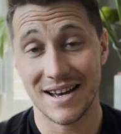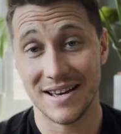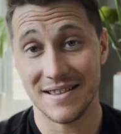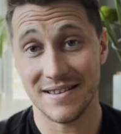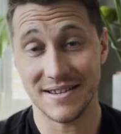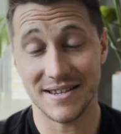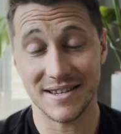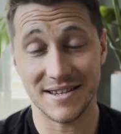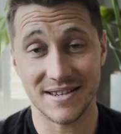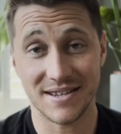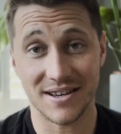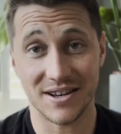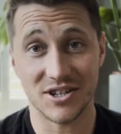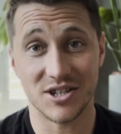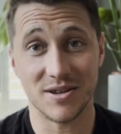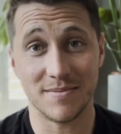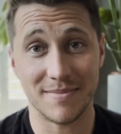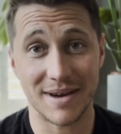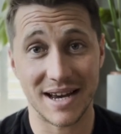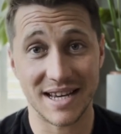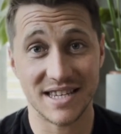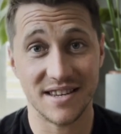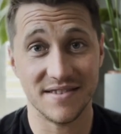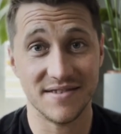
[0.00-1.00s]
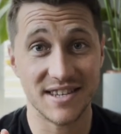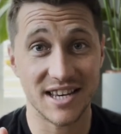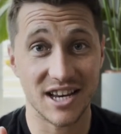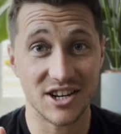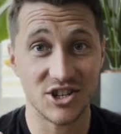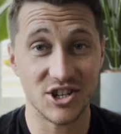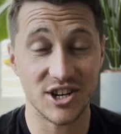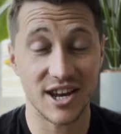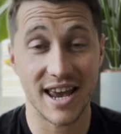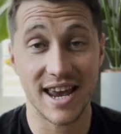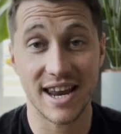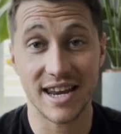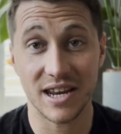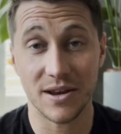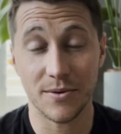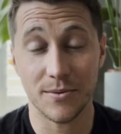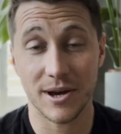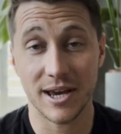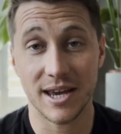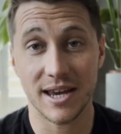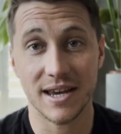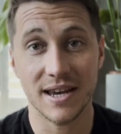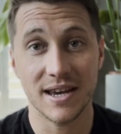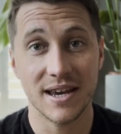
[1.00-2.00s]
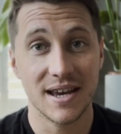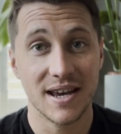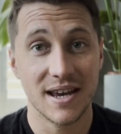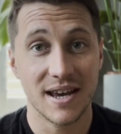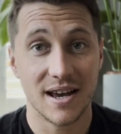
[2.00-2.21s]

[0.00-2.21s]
this is such a massive session anyway.